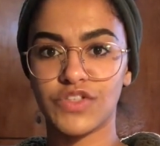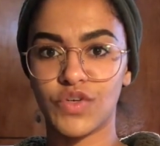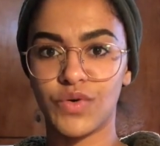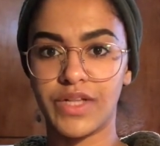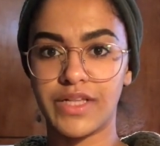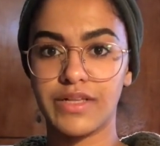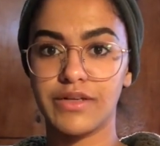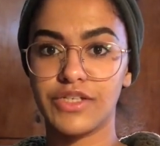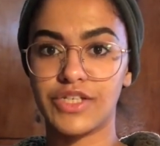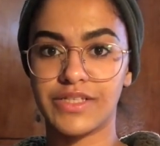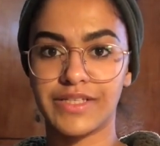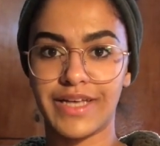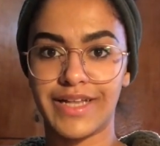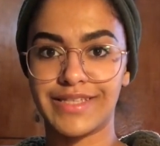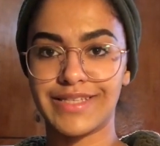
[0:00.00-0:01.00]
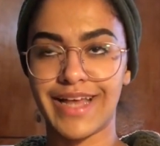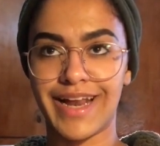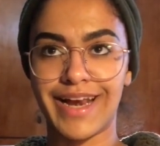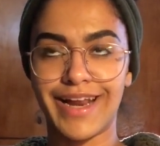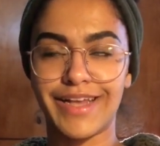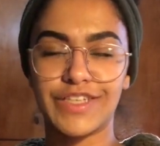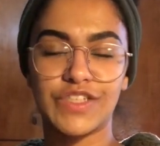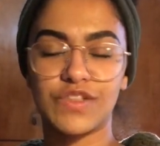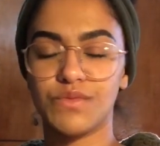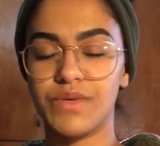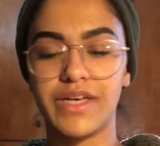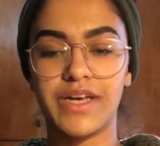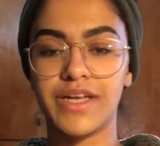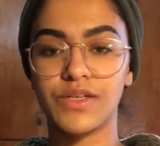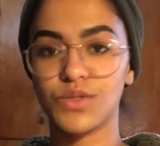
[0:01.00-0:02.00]
so it just gets that nice
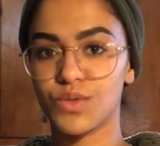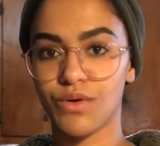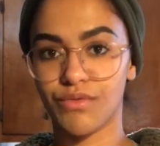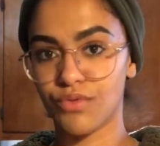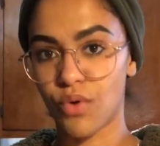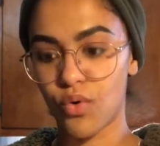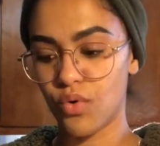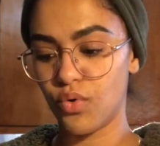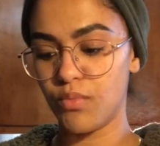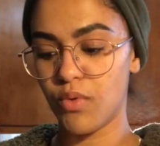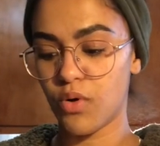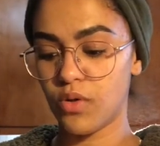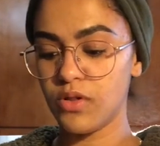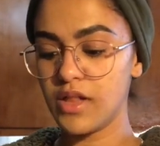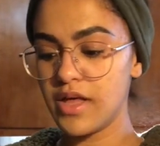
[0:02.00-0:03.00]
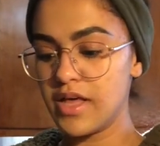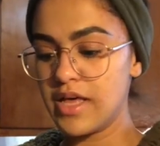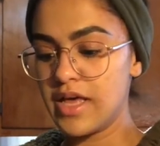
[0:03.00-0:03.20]
sweetness throughout the whole bowl.